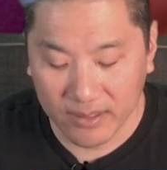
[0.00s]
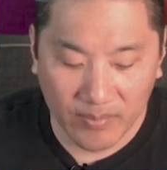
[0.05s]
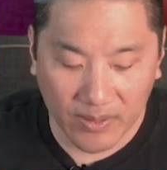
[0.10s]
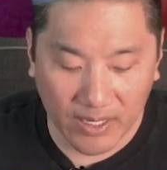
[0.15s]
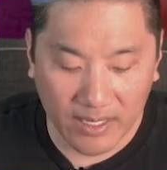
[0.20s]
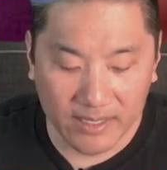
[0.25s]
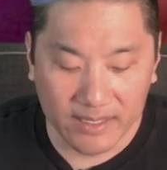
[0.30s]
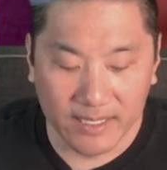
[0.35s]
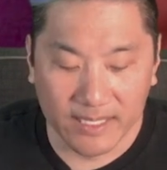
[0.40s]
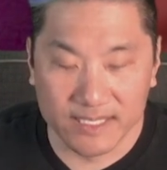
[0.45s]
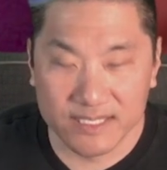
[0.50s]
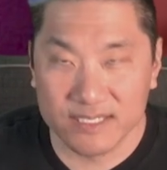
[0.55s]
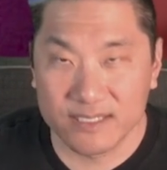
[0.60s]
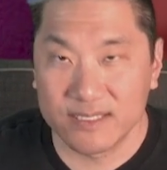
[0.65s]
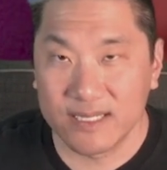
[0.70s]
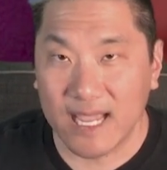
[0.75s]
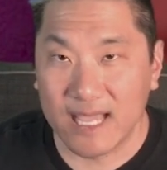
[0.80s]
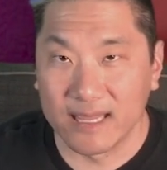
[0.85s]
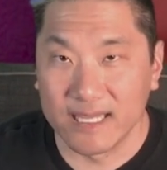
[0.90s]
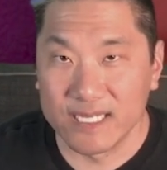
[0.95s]
but
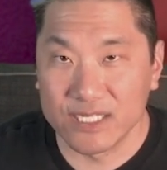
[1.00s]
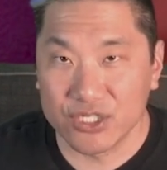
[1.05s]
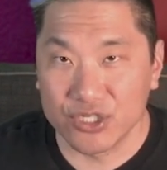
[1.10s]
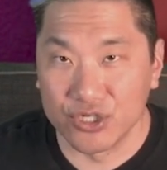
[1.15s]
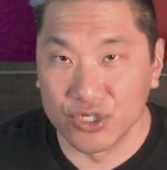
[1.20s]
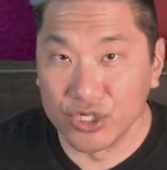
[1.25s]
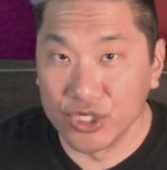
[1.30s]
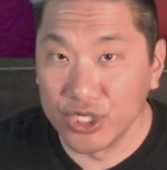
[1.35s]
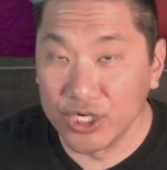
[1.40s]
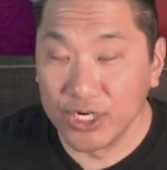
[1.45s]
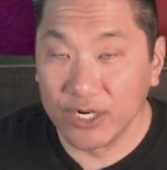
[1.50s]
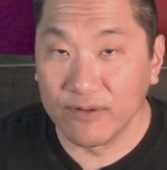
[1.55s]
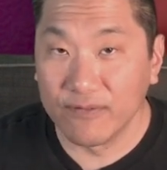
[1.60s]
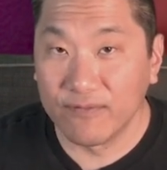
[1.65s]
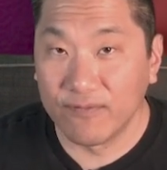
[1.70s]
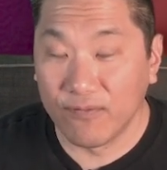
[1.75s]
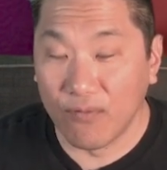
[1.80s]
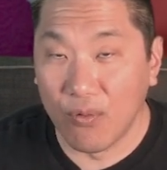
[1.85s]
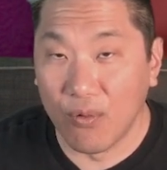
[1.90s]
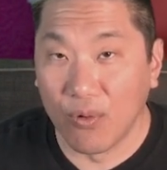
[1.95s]
it's at least good
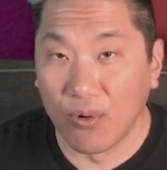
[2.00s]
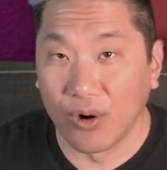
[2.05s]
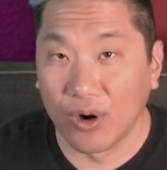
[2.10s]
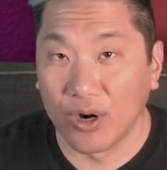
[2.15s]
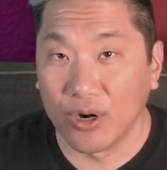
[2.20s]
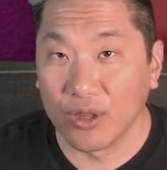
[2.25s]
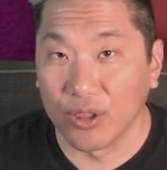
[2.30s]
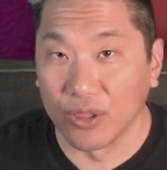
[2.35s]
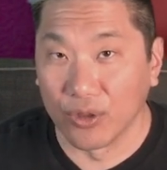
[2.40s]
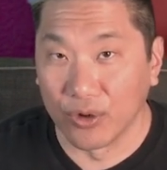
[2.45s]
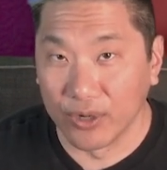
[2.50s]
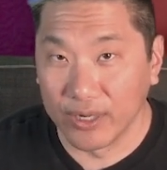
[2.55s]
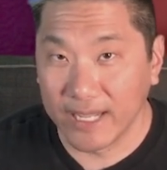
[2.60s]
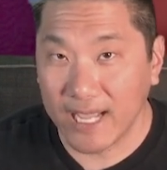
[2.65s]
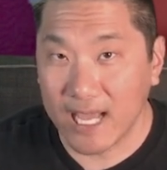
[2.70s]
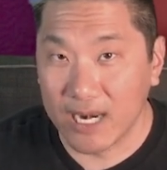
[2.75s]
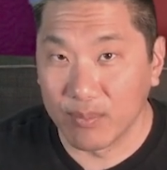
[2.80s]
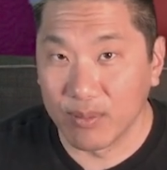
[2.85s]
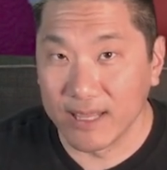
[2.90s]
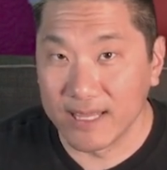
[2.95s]
for learning
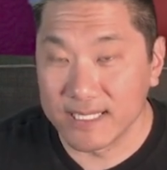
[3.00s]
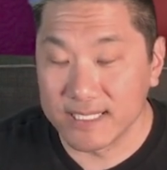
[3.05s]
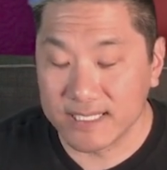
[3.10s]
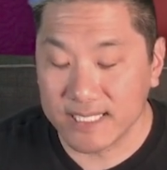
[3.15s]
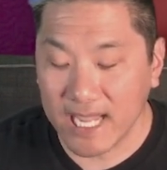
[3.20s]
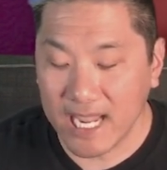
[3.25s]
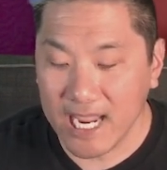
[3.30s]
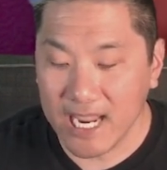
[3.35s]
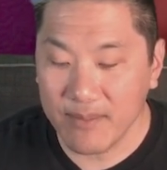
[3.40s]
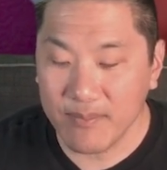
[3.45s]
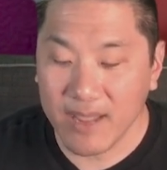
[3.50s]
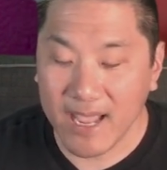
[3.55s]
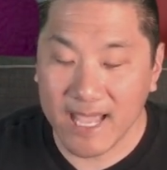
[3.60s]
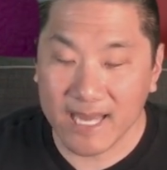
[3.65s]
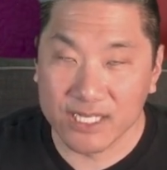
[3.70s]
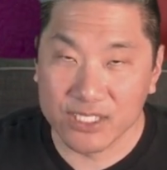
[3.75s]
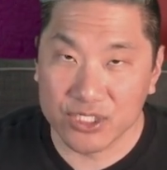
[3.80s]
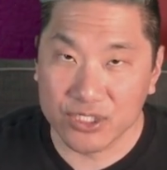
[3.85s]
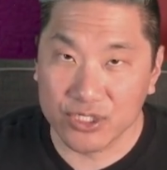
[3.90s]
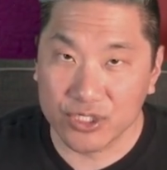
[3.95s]
how to play this game,
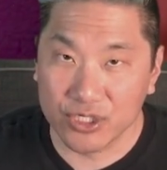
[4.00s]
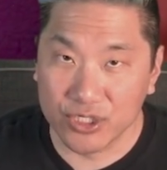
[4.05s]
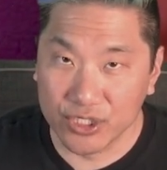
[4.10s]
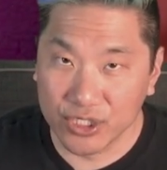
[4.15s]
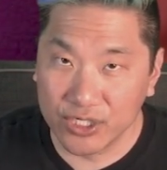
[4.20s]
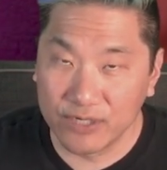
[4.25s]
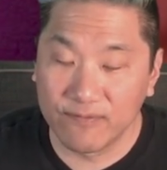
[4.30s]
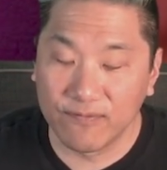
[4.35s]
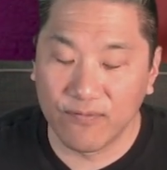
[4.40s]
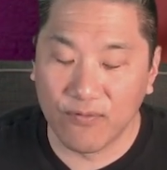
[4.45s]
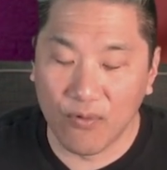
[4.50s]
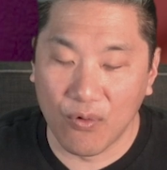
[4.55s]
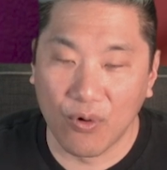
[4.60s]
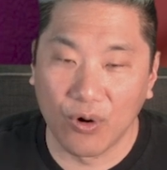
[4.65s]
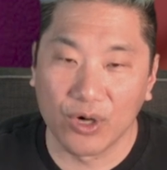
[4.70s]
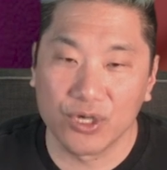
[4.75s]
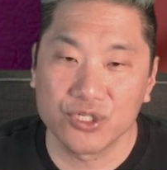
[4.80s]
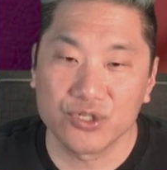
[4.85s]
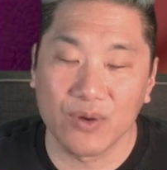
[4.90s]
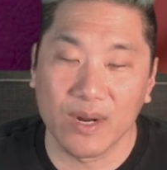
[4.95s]
and it's good
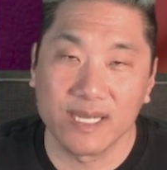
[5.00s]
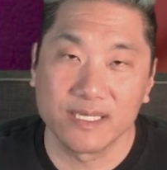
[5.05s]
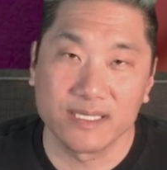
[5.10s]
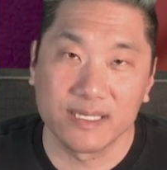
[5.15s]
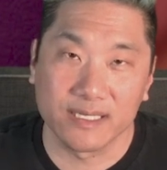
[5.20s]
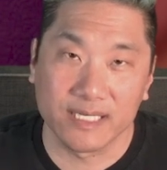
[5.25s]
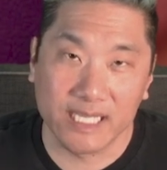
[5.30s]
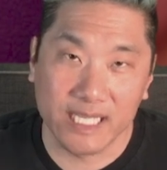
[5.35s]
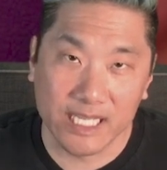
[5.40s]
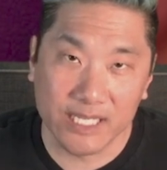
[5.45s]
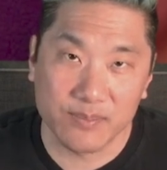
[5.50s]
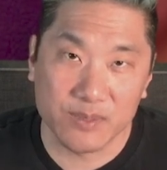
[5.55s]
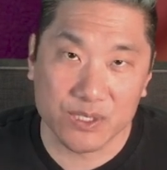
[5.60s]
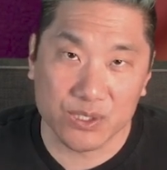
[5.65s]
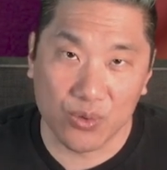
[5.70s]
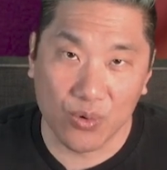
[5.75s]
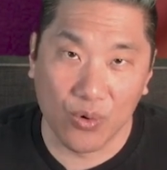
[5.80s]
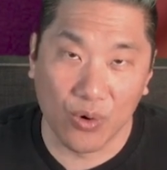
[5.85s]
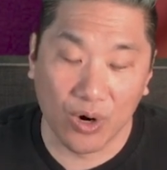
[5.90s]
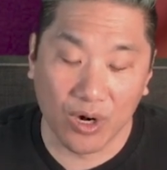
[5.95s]
for trying to keep
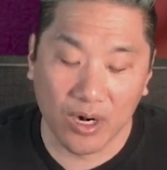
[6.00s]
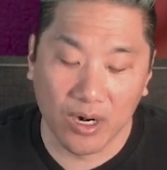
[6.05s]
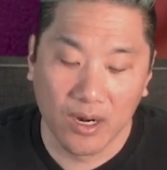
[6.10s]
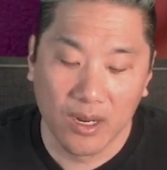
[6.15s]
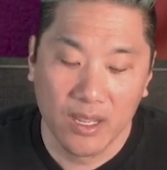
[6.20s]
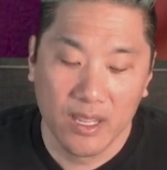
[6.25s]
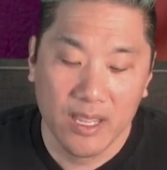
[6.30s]
score.